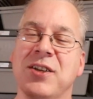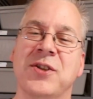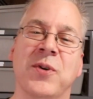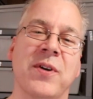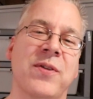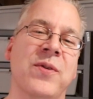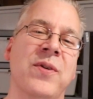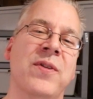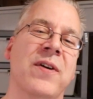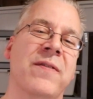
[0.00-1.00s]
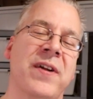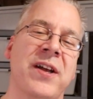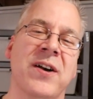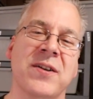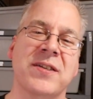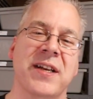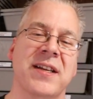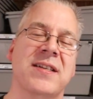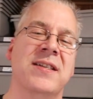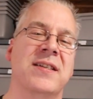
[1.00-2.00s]
of sort through their videos
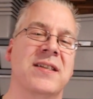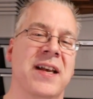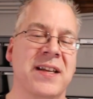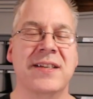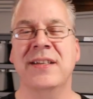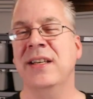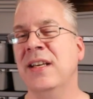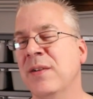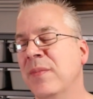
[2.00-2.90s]
and see,